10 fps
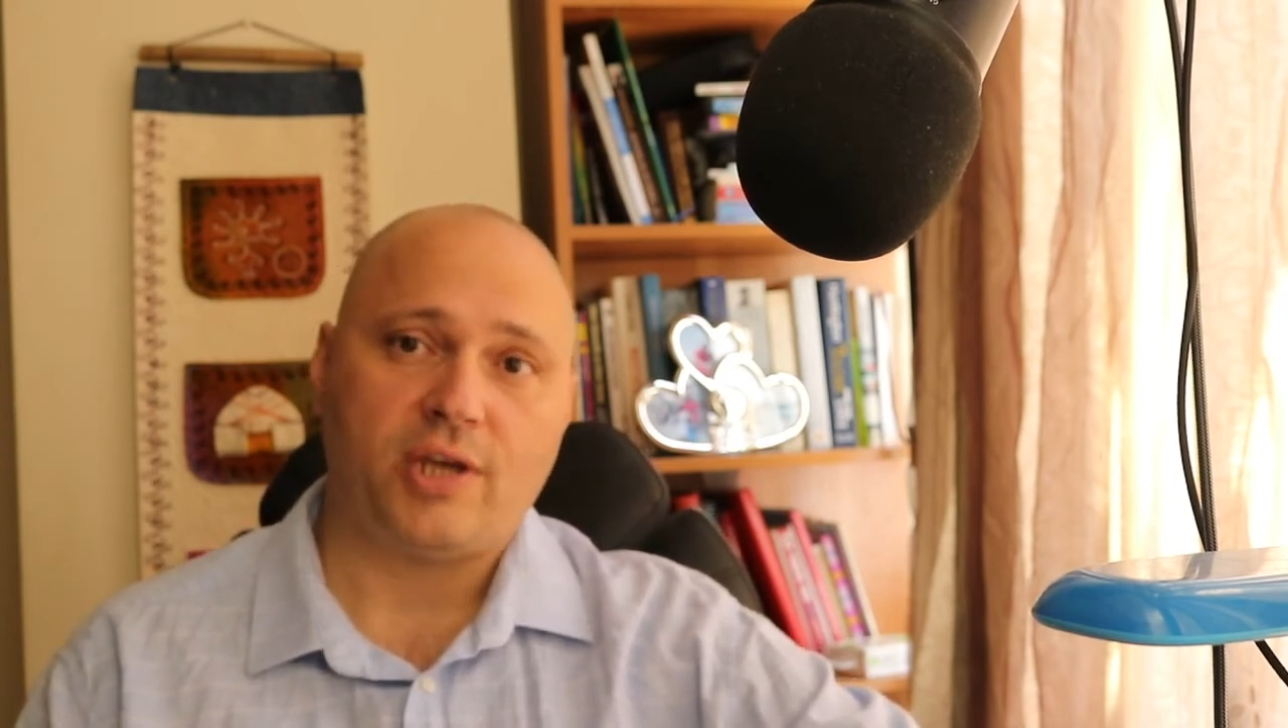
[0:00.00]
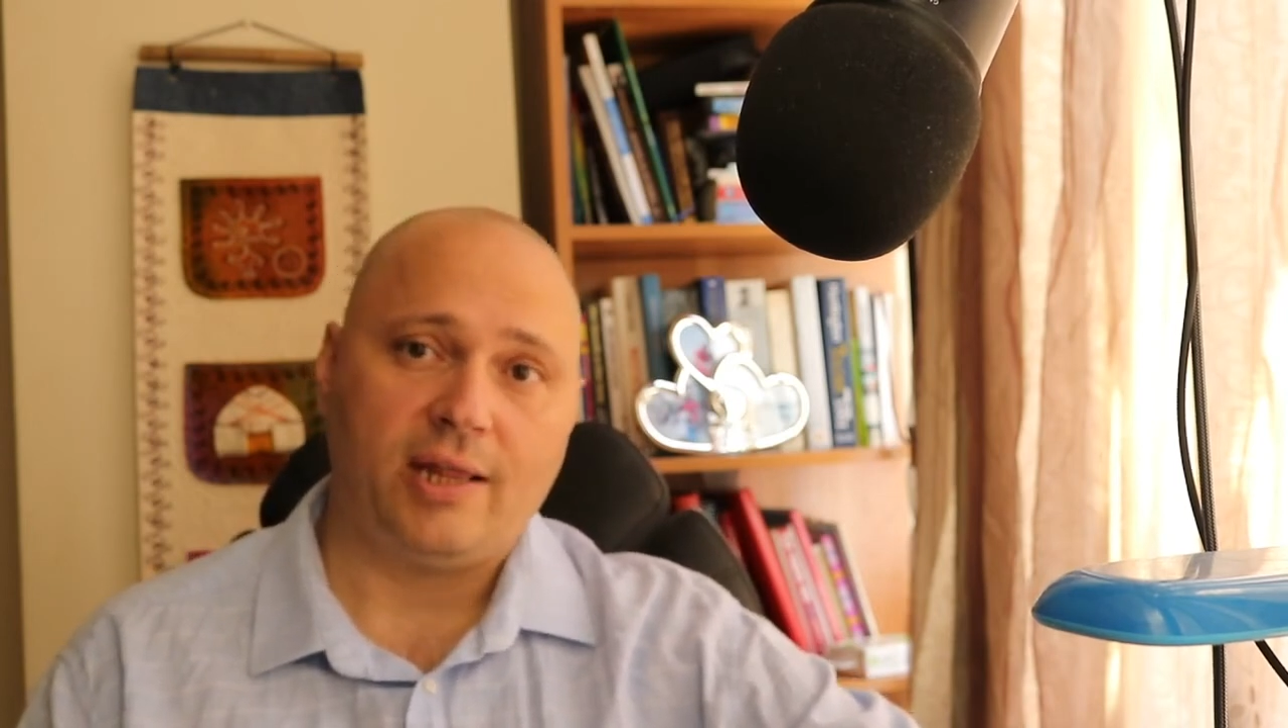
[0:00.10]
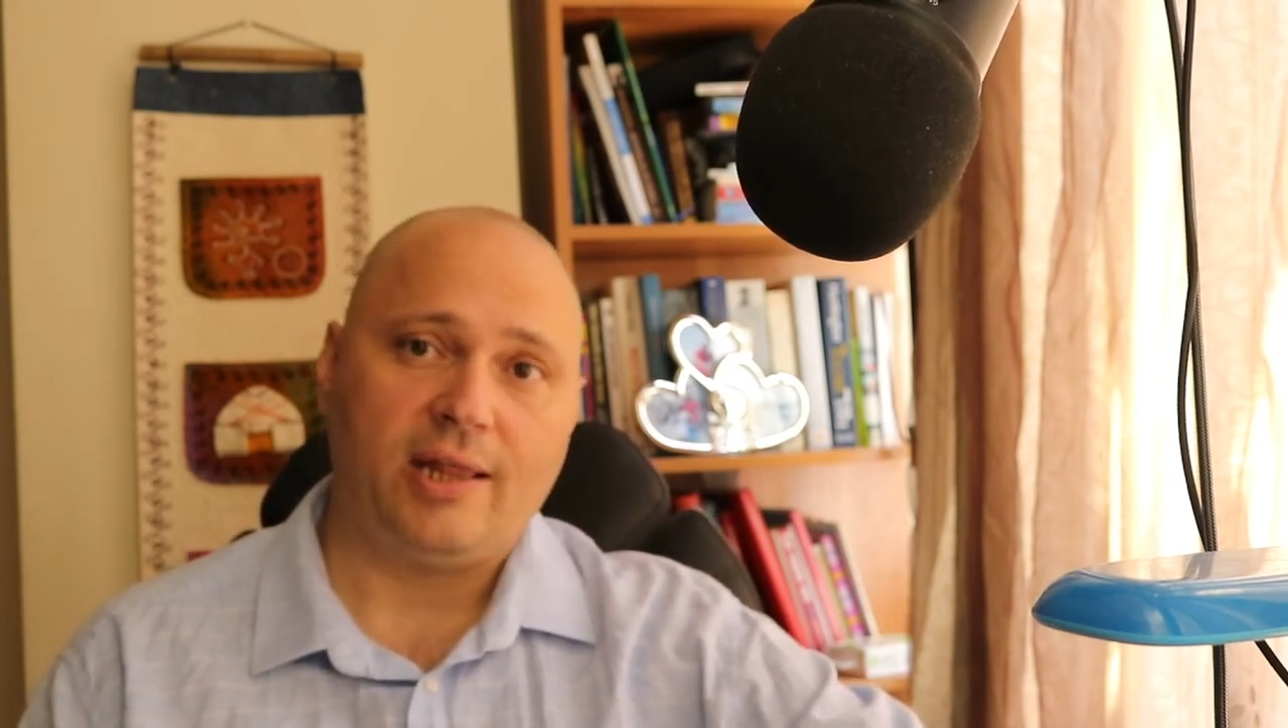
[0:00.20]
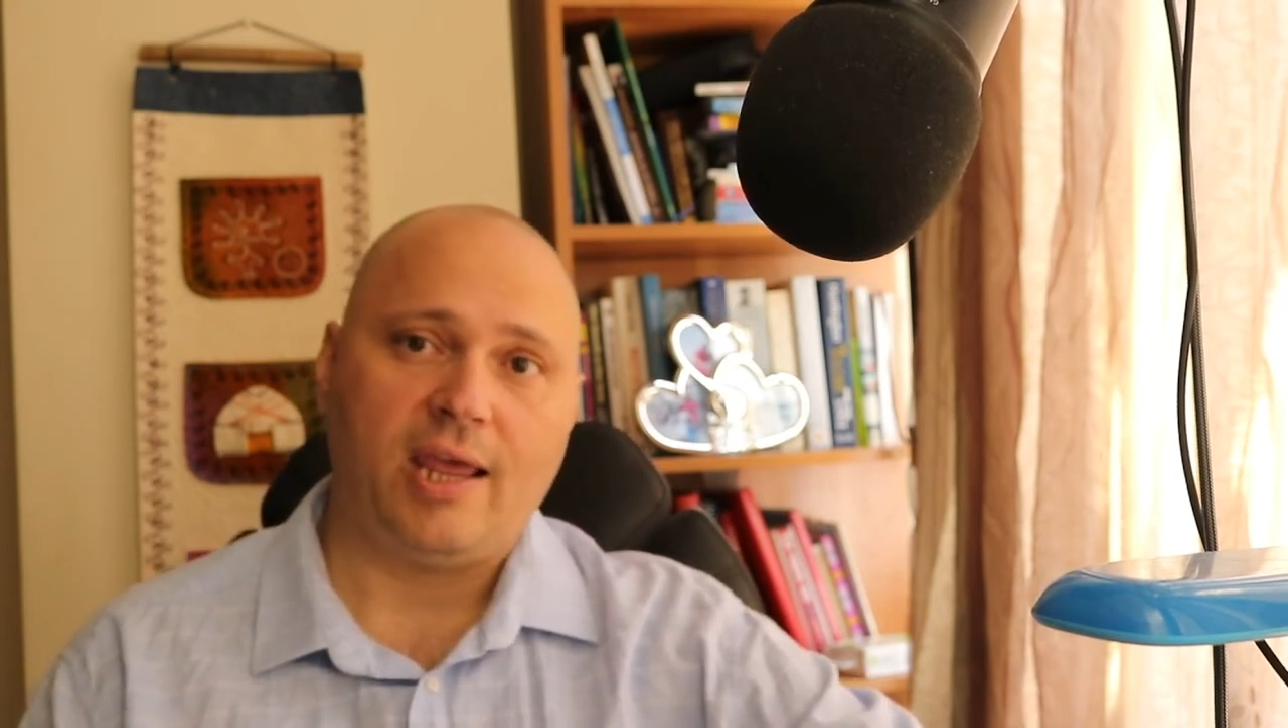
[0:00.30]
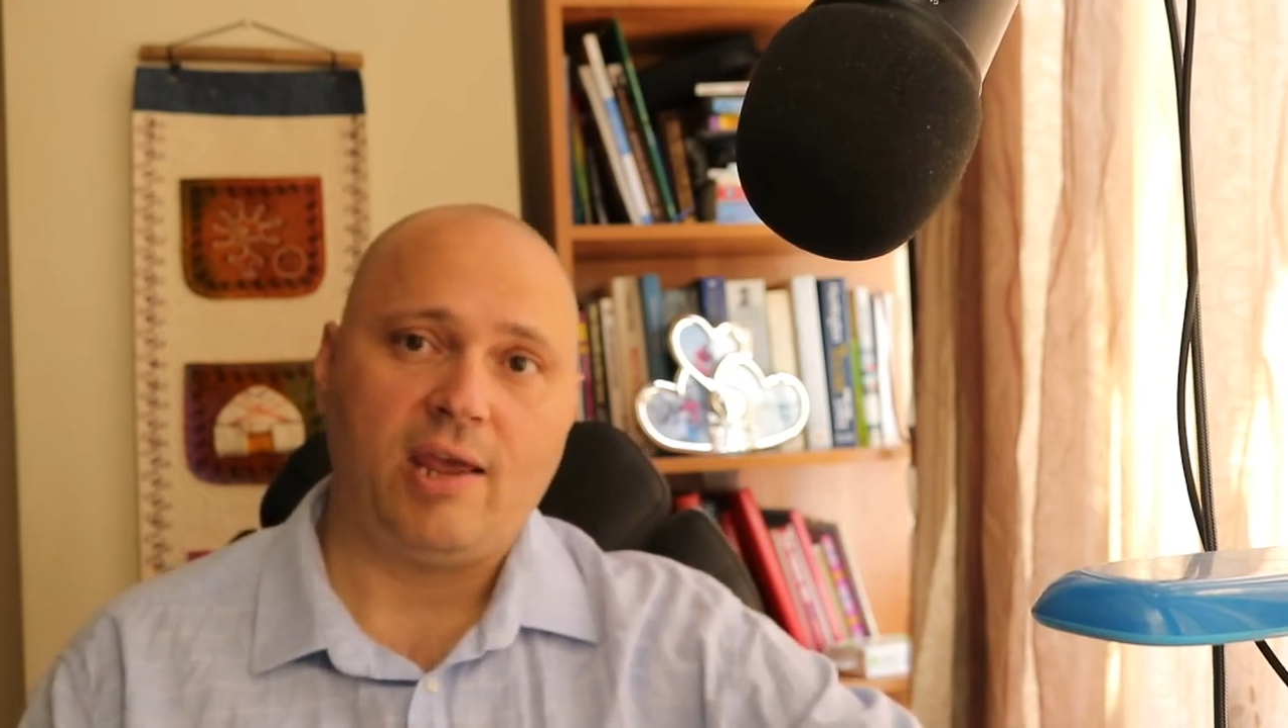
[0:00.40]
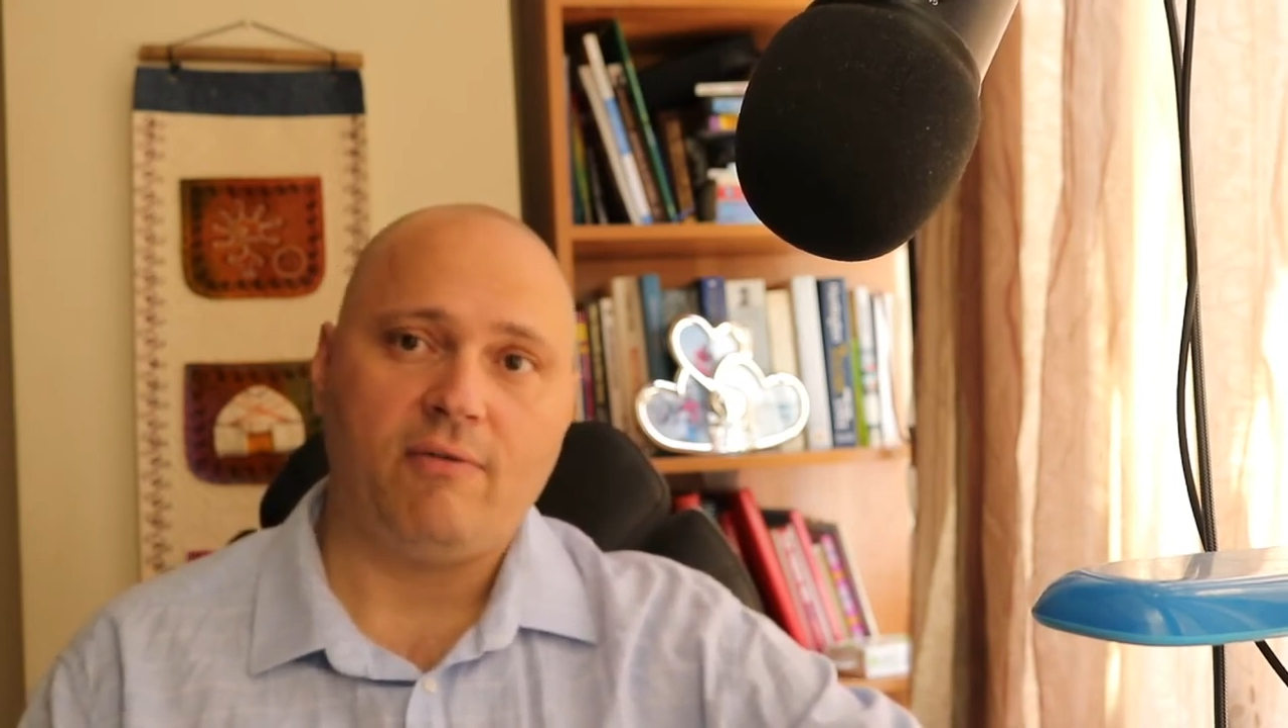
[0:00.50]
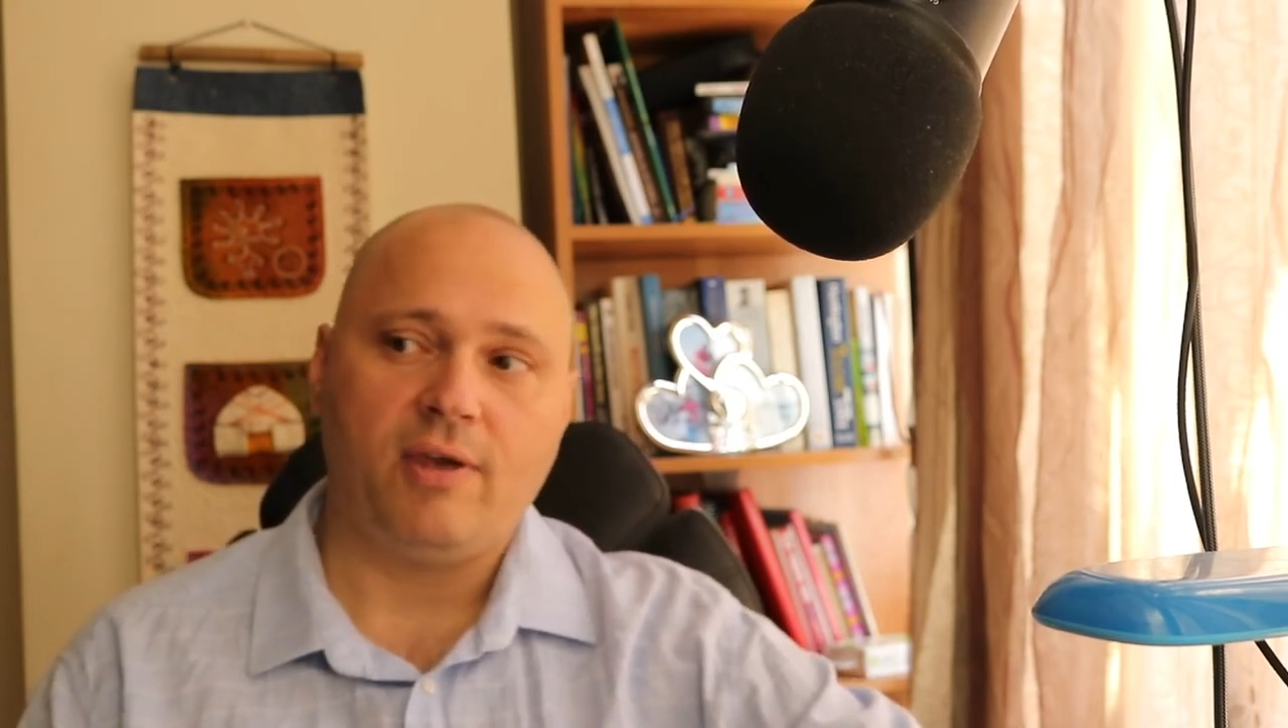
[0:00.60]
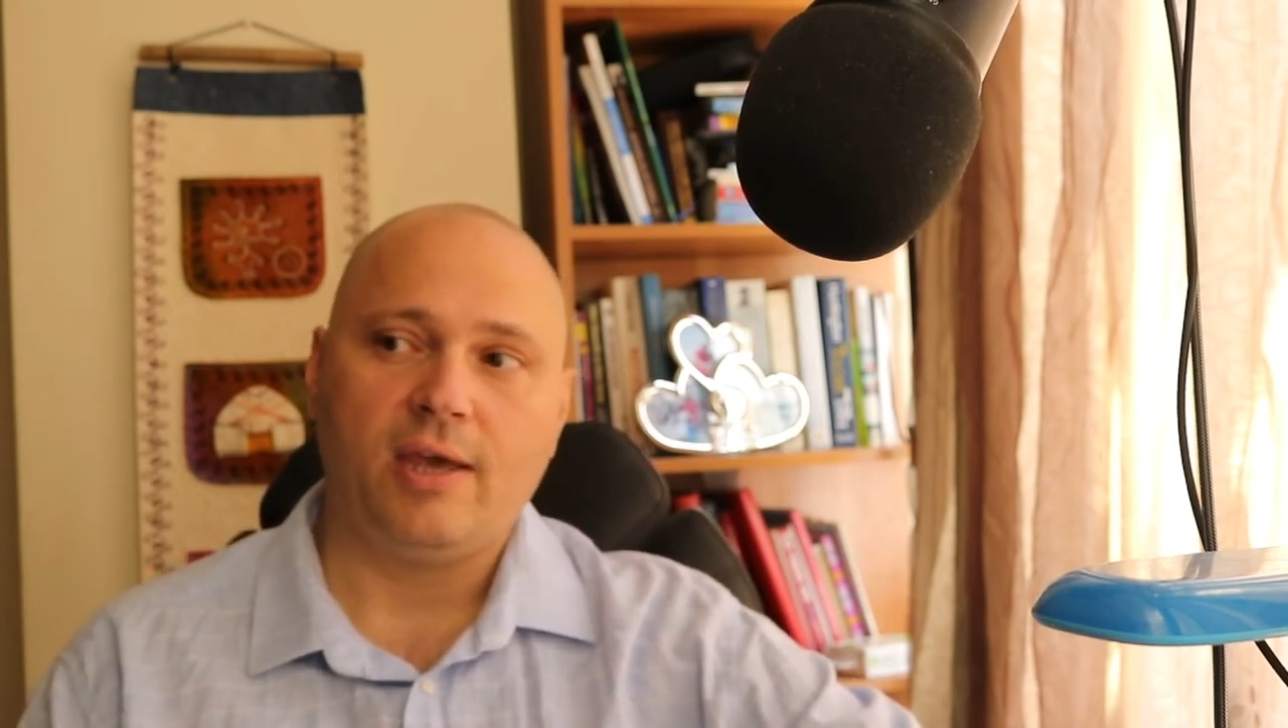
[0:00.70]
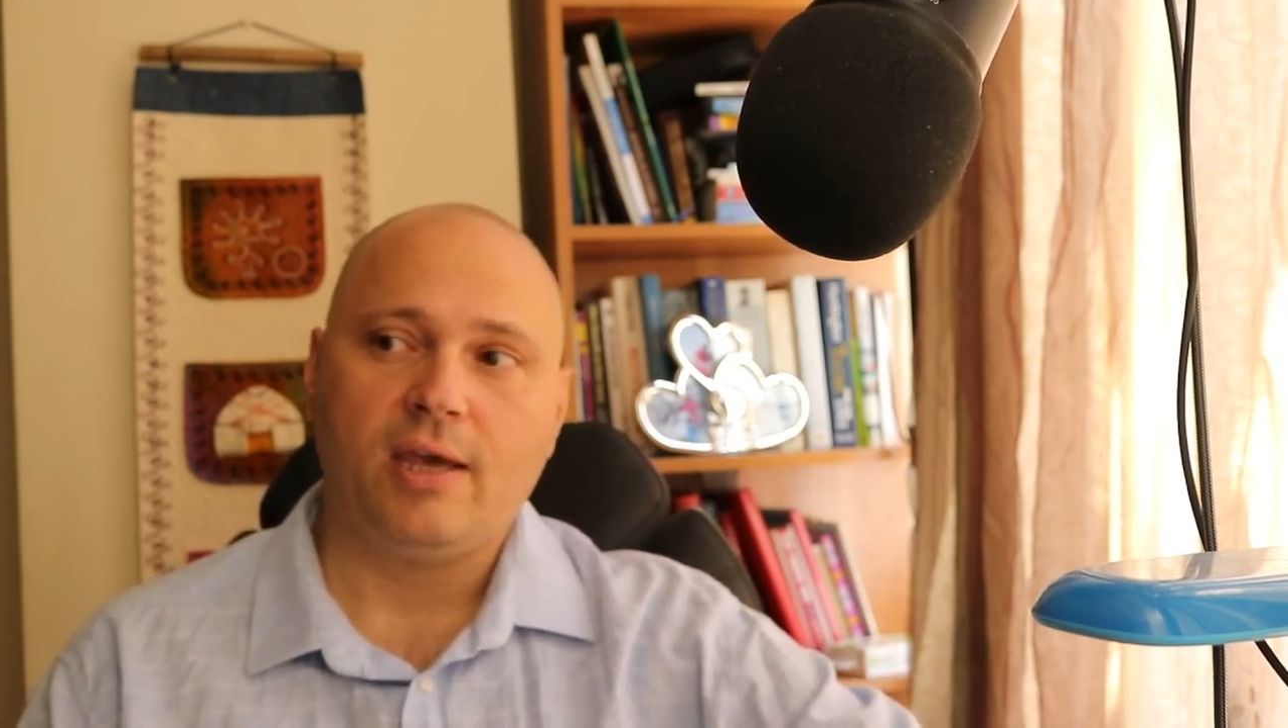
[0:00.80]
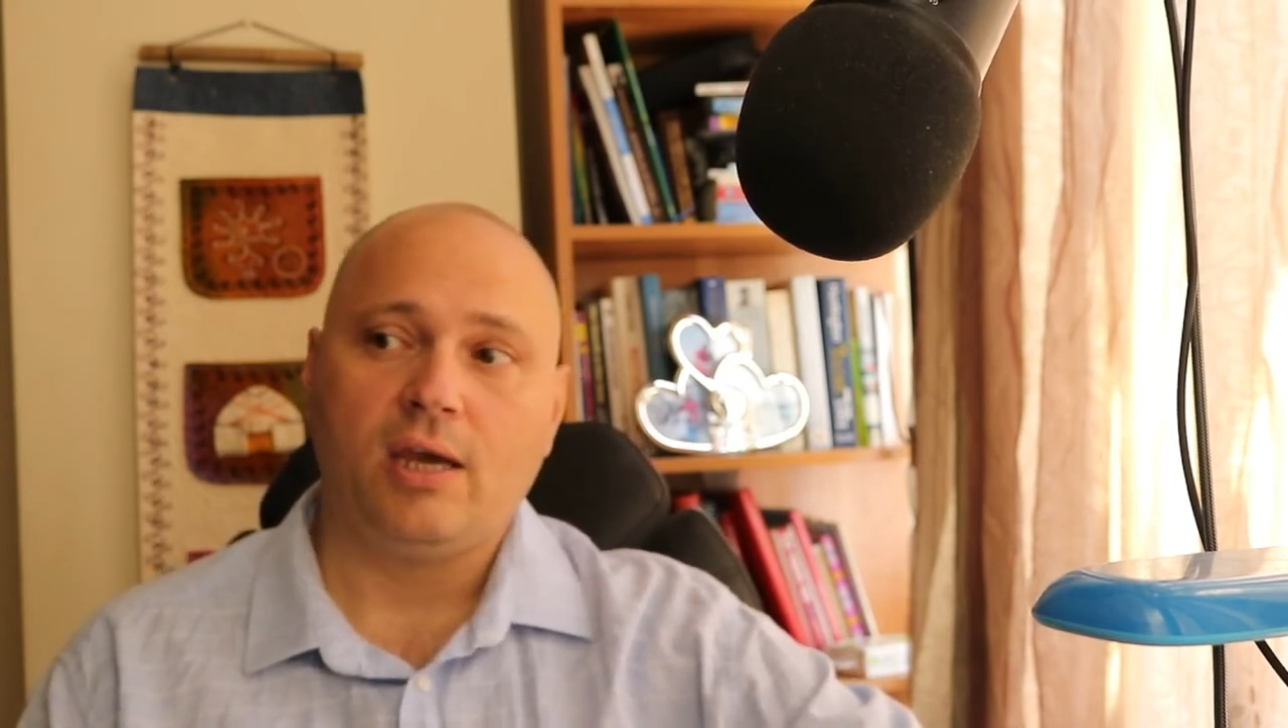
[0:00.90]
and
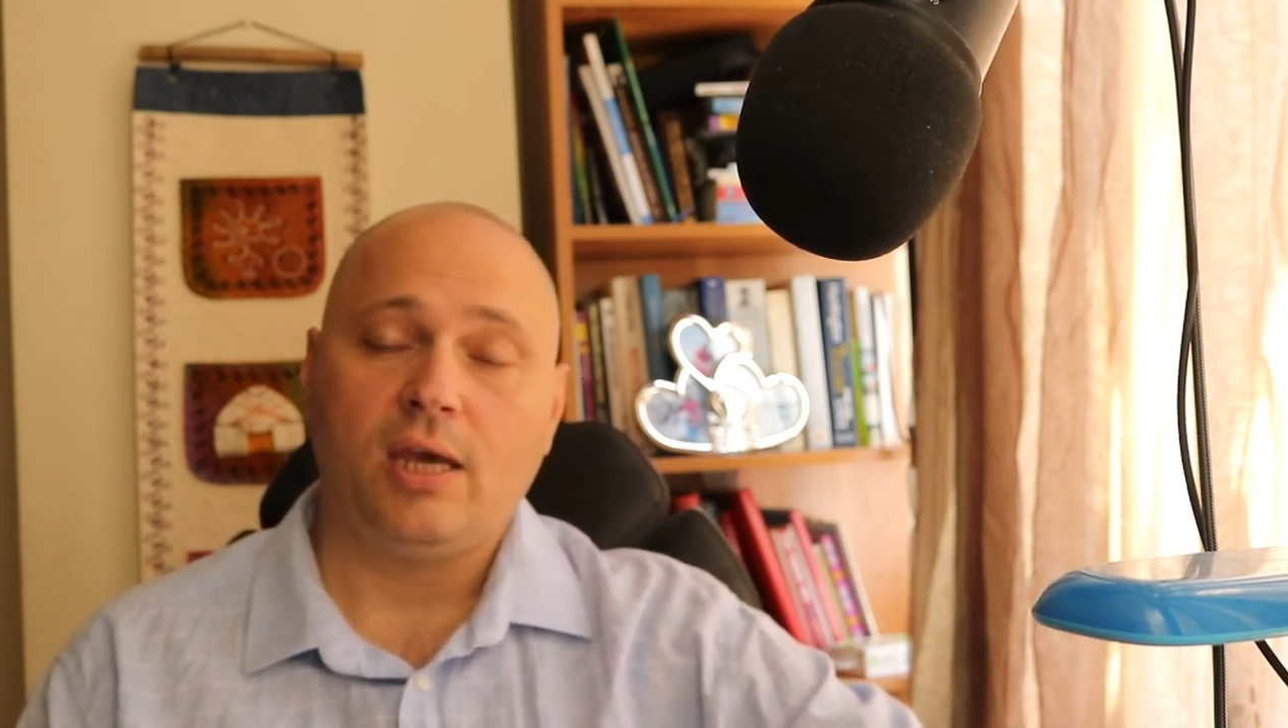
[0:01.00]
navy